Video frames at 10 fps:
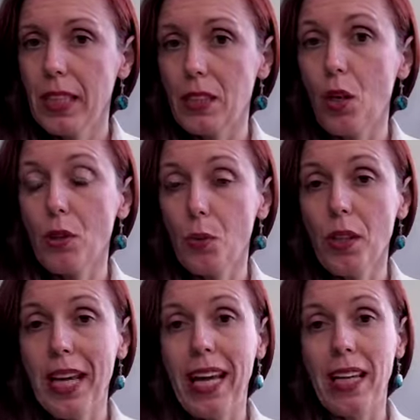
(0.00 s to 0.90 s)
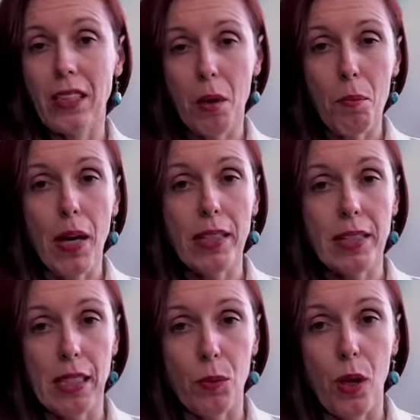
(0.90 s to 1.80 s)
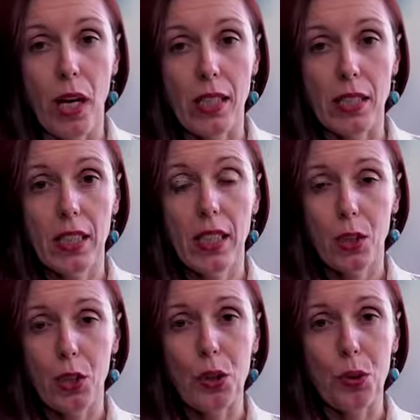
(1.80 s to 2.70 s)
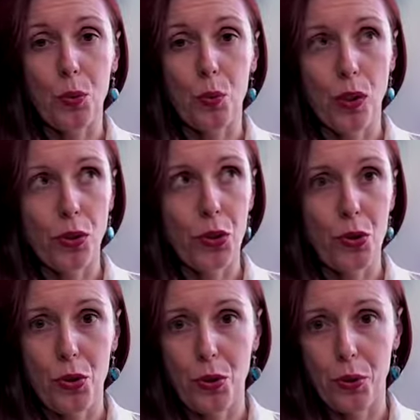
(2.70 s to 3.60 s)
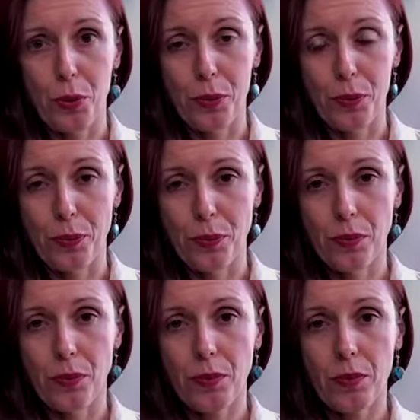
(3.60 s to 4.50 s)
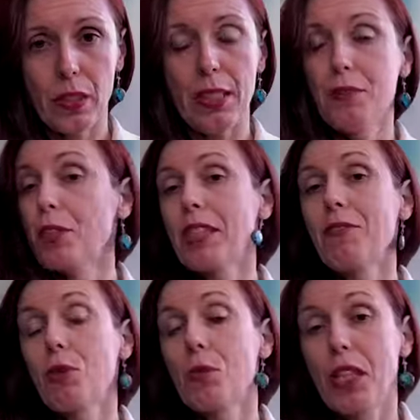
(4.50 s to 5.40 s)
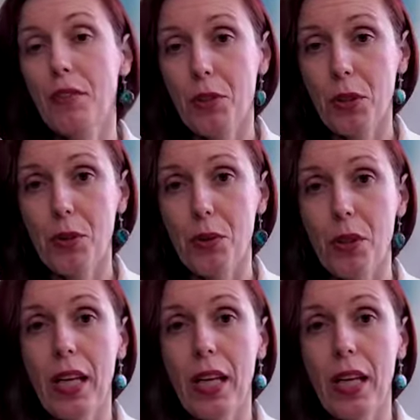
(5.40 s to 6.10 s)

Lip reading: on the one hand, mindset-wise, you want to first and foremost, if you